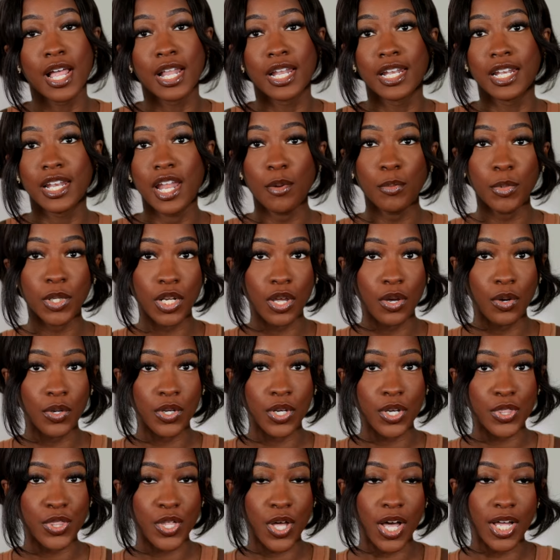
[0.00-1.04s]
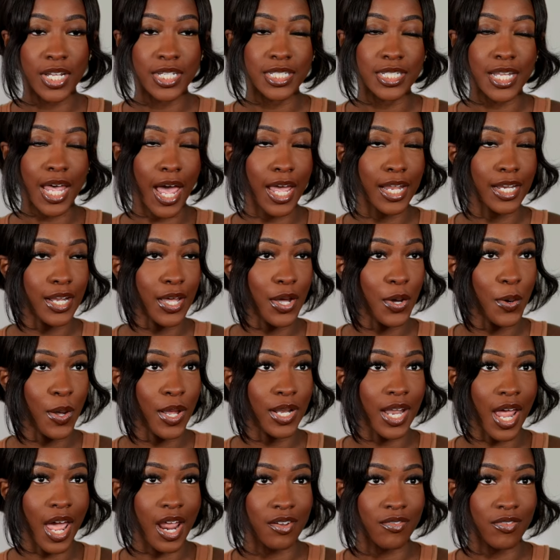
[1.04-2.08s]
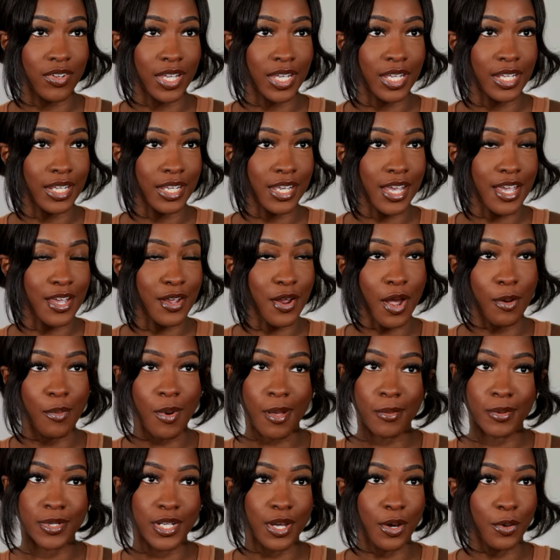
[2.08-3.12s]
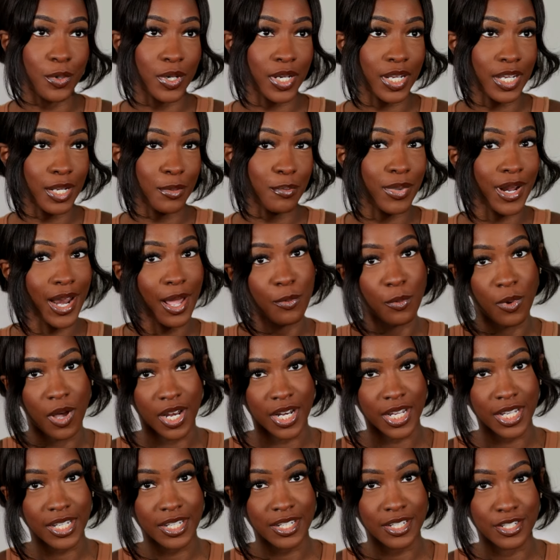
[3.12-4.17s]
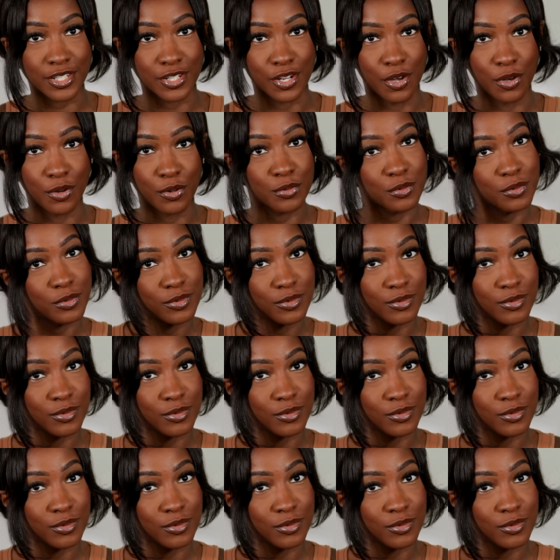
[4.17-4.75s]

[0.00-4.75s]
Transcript: Let me know your thoughts. I know a lot of it, you know, I probably don't need, but I want it, so